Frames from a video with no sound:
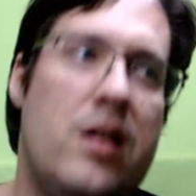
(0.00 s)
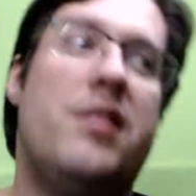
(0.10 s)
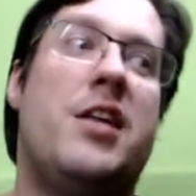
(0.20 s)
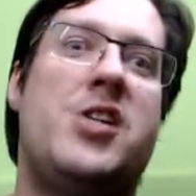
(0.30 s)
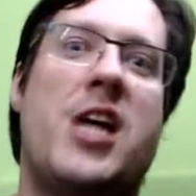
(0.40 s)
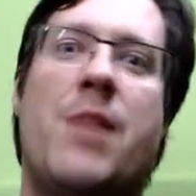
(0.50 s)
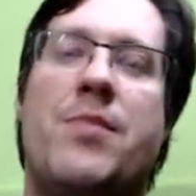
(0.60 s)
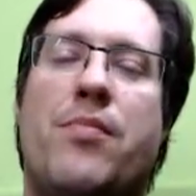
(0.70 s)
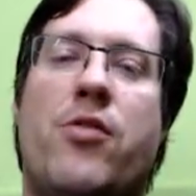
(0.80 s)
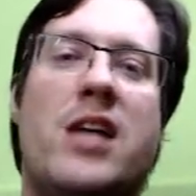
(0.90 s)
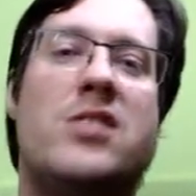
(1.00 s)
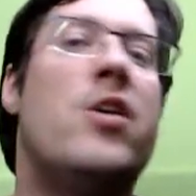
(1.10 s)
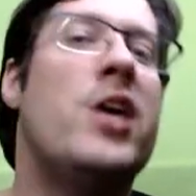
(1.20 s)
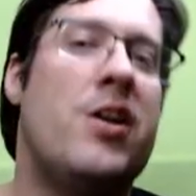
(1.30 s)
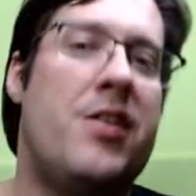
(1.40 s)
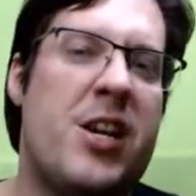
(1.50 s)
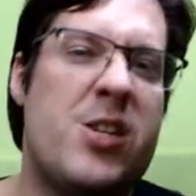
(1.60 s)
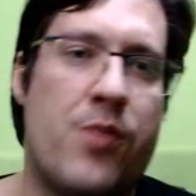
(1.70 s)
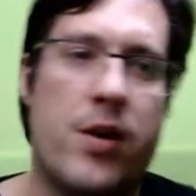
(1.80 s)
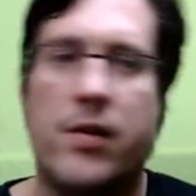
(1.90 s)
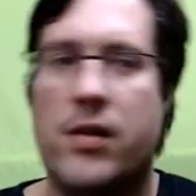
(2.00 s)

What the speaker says: they jack up the price knowing you're desperate.